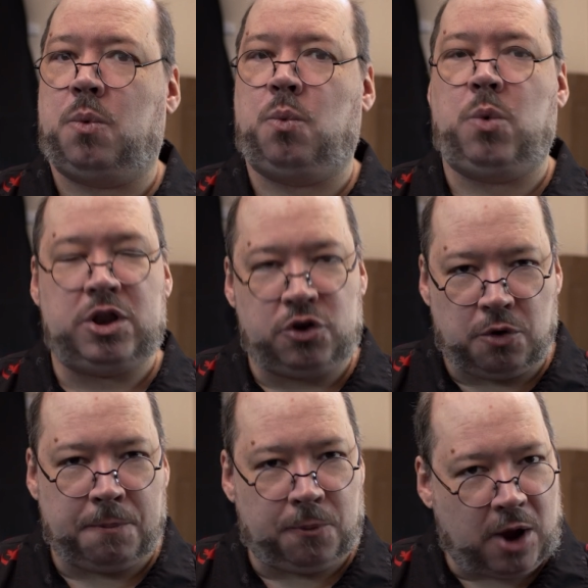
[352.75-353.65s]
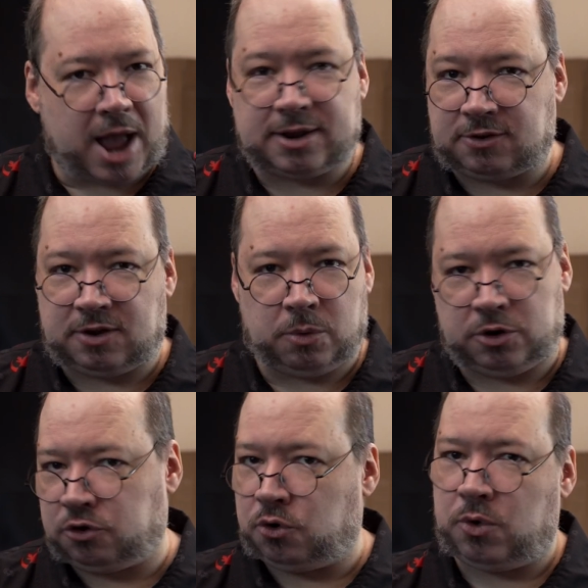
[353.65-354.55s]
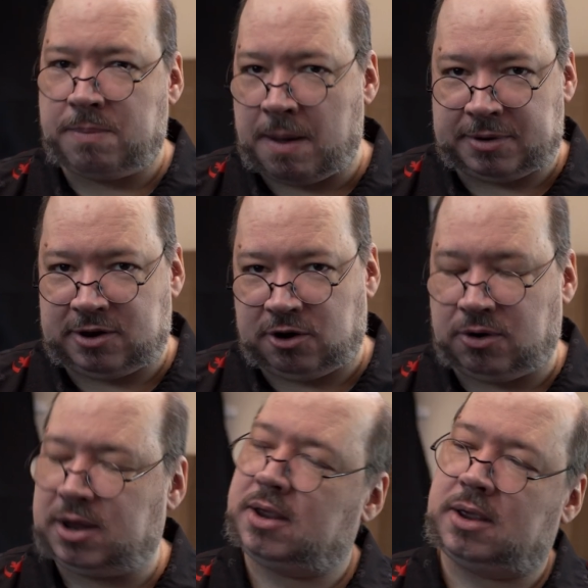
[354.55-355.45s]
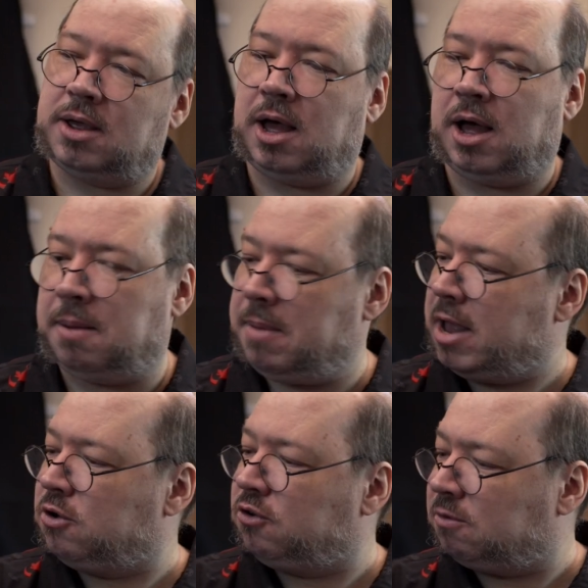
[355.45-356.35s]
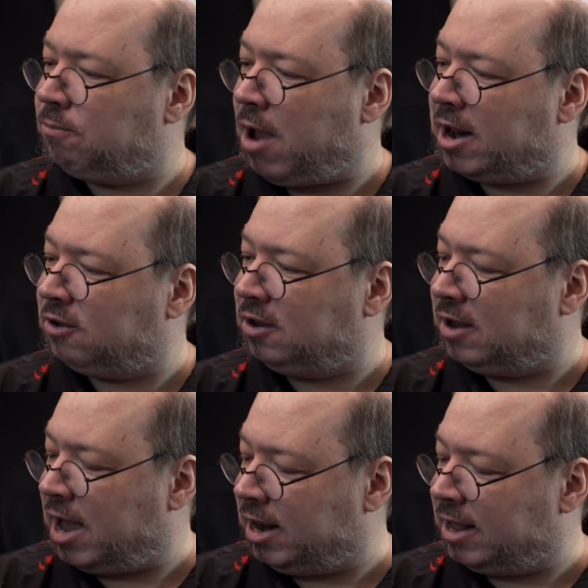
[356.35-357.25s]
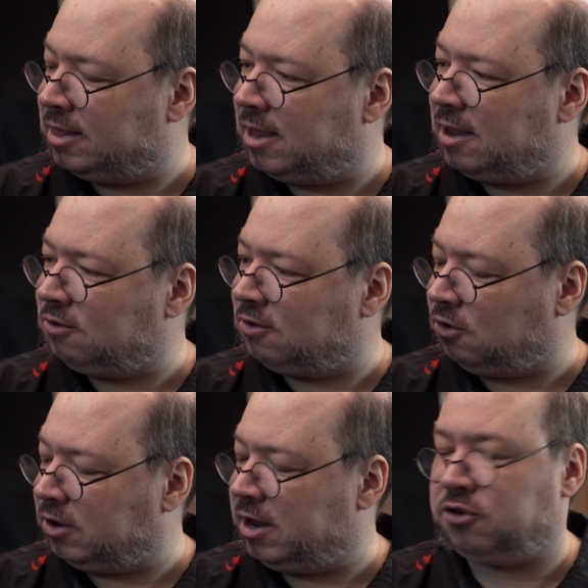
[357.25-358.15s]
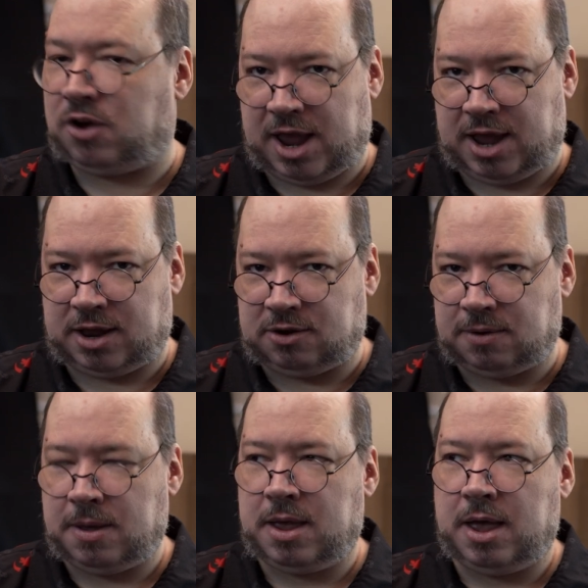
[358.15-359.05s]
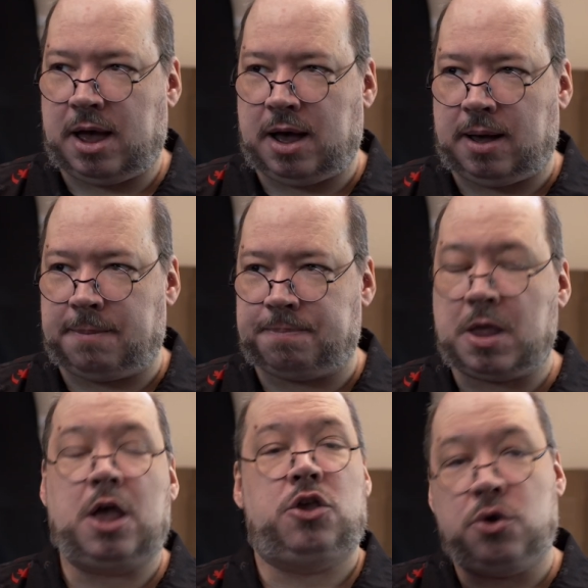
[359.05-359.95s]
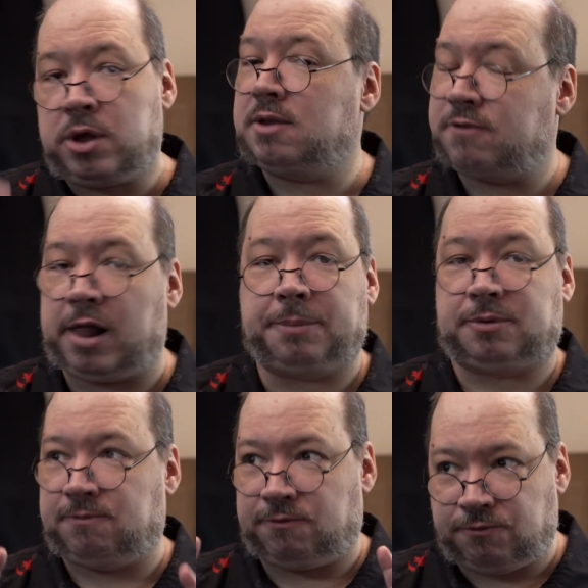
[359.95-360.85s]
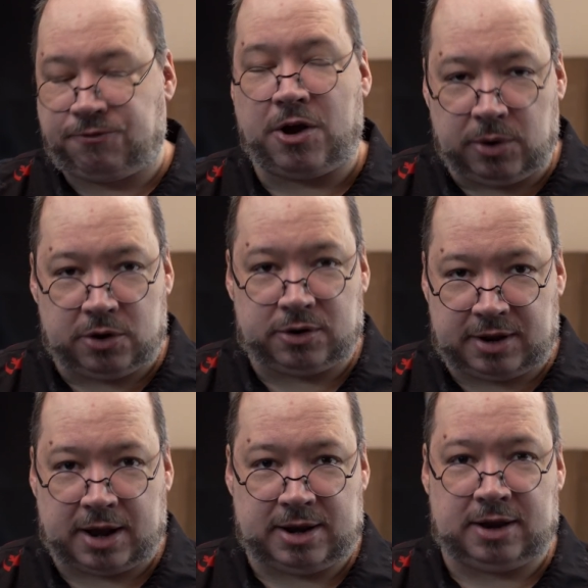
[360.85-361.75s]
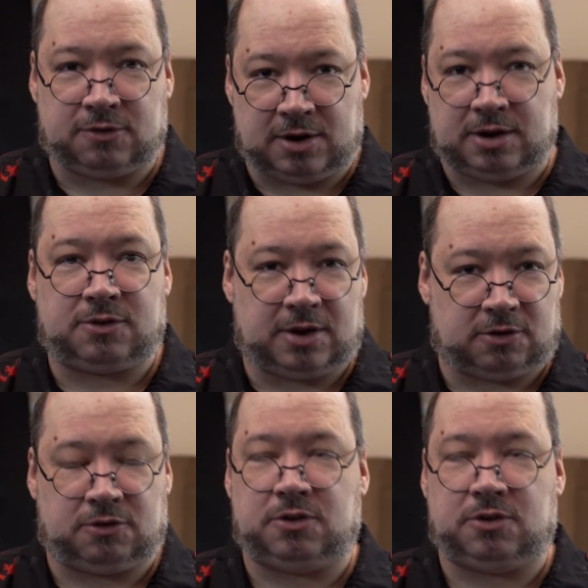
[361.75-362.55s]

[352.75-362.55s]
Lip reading: when you're practicing, when you're doing puppeteering, and you're just practicing kind of like this, just looking at your hand, you can develop some very good techniques and instincts.